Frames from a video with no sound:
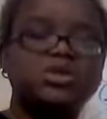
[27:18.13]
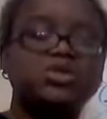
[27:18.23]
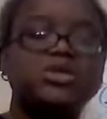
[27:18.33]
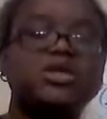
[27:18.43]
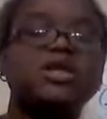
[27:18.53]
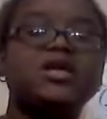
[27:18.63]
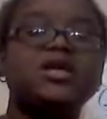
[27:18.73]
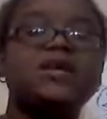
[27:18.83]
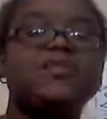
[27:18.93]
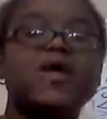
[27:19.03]
So you can
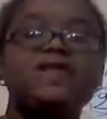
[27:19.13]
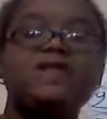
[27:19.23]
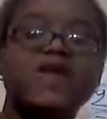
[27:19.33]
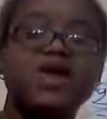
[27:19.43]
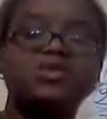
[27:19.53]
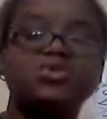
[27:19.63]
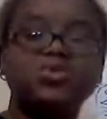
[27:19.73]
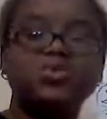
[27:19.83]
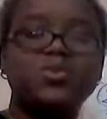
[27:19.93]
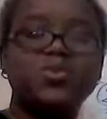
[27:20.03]
get back fast on
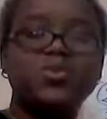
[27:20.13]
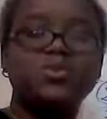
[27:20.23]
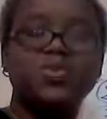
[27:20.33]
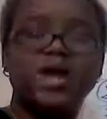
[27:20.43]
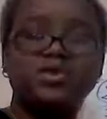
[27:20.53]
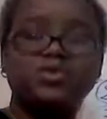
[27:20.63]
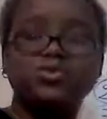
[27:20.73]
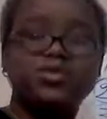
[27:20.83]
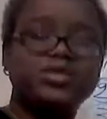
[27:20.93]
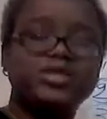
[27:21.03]
the road, back to
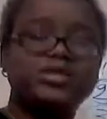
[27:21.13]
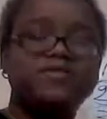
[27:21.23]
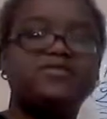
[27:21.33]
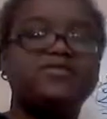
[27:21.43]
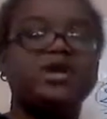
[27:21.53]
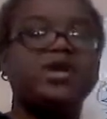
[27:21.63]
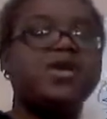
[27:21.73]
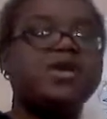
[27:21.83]
your delivery,